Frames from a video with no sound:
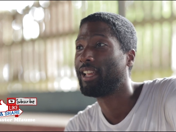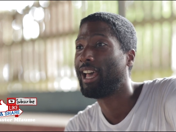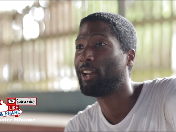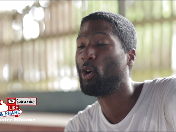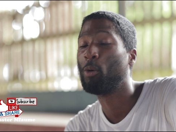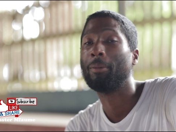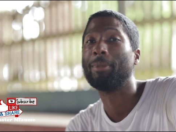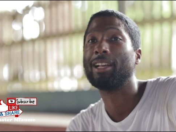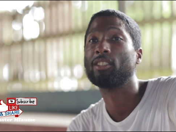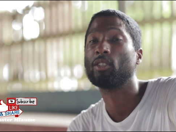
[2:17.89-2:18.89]
at home I'm
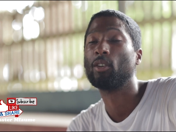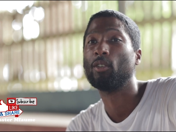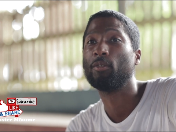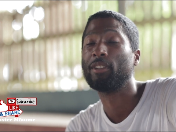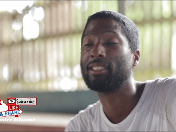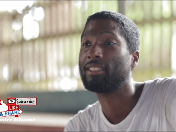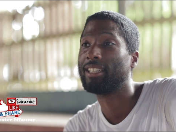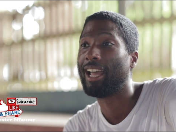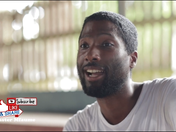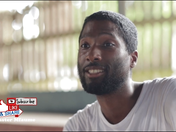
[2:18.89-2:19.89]
not so
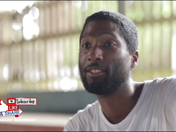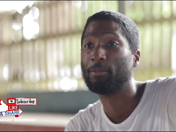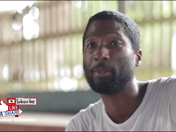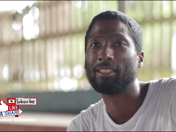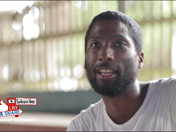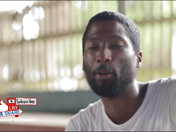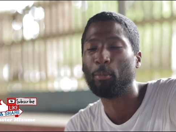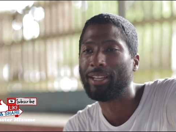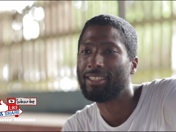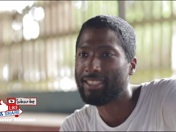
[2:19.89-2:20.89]
physically active because I don't
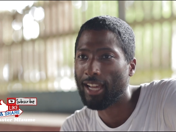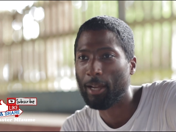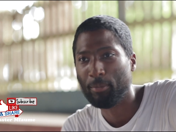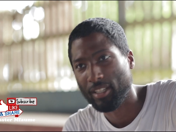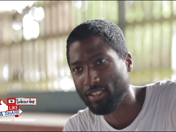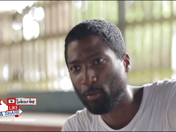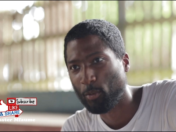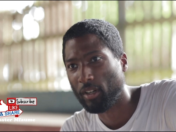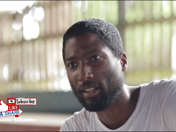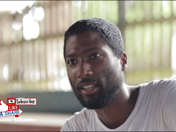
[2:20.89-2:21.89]
make the time because of
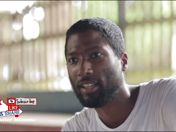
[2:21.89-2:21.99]
work,